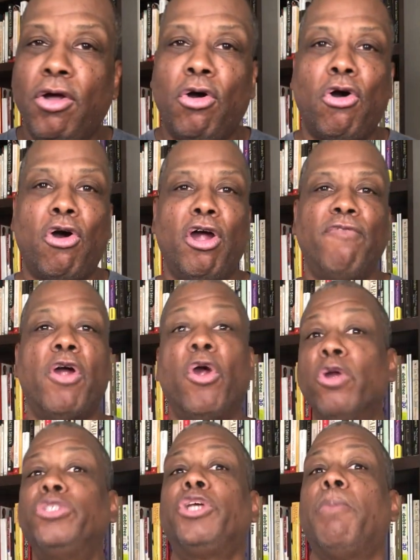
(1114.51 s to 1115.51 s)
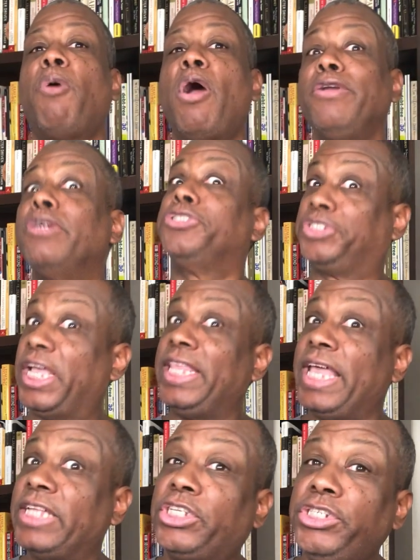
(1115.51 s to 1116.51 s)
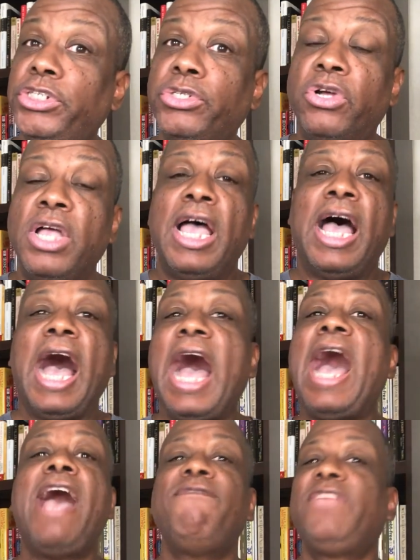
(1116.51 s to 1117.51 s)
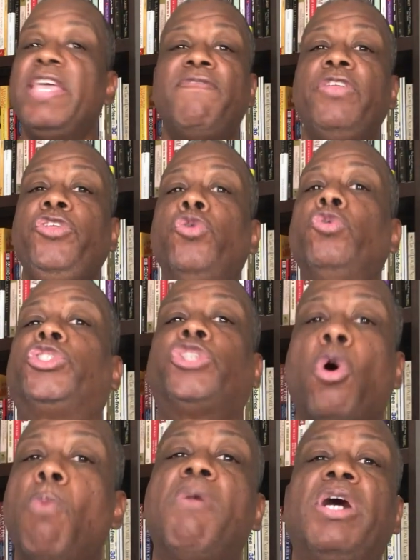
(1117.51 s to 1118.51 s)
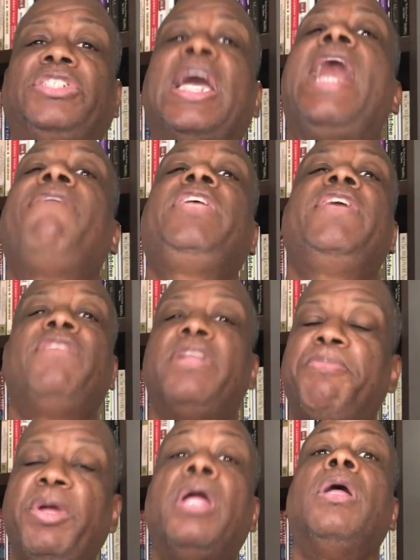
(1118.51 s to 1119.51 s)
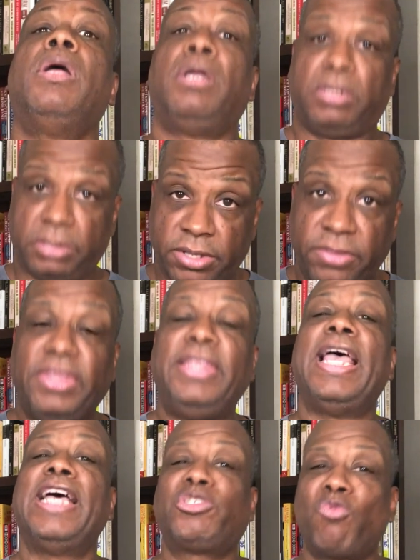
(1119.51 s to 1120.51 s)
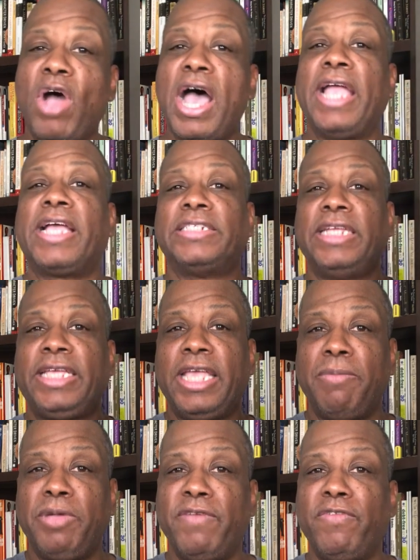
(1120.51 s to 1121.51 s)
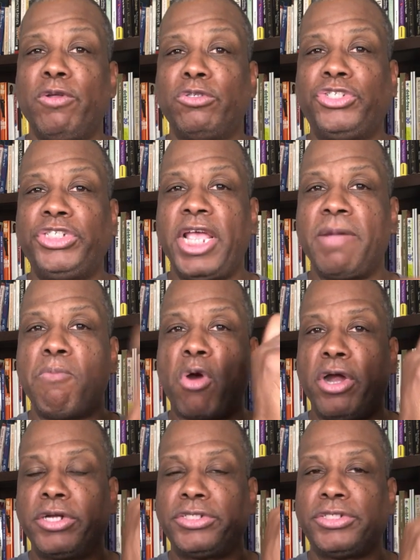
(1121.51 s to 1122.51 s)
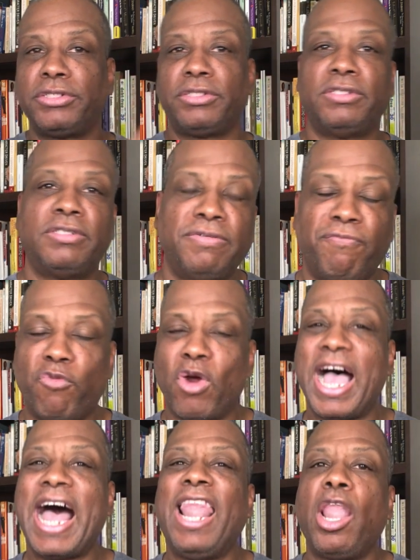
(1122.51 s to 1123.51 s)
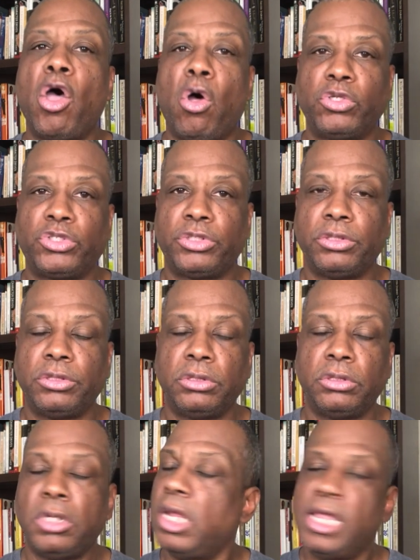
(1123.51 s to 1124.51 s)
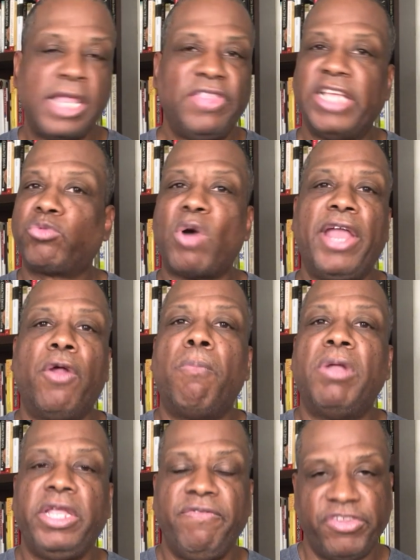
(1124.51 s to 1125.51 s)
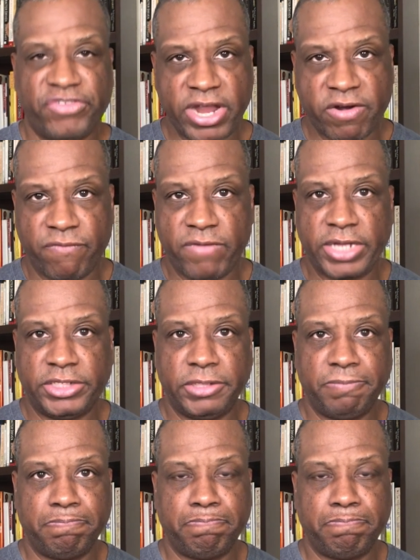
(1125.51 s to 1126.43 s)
or have heard your partner say that to you. I've given you so much. I've given up. That's why, because they kept giving those check marks for I lost. That's why I don't believe in sacrificing.